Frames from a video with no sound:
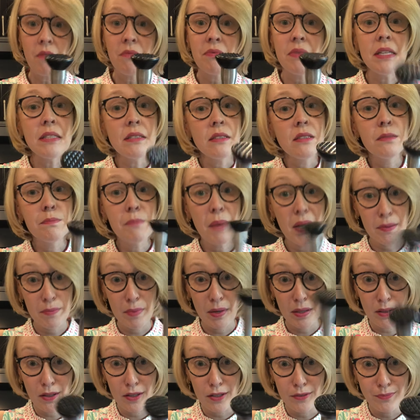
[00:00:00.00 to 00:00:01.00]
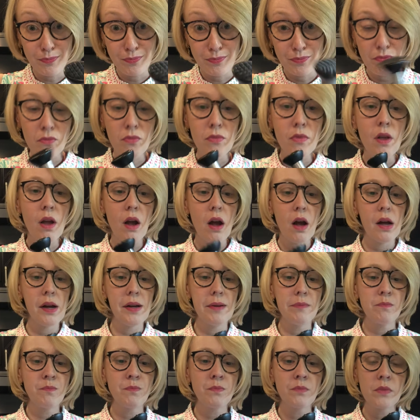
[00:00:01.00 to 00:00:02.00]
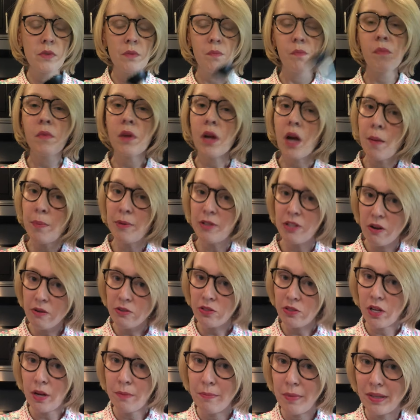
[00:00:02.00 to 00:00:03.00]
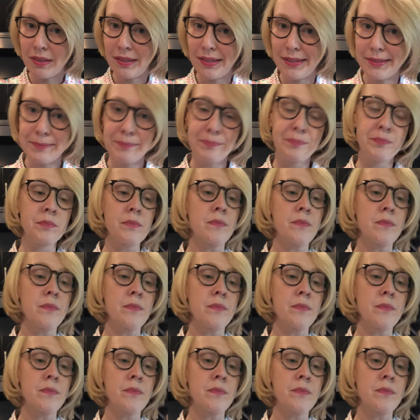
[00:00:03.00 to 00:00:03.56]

This is my muddler. Couple notes on muddling.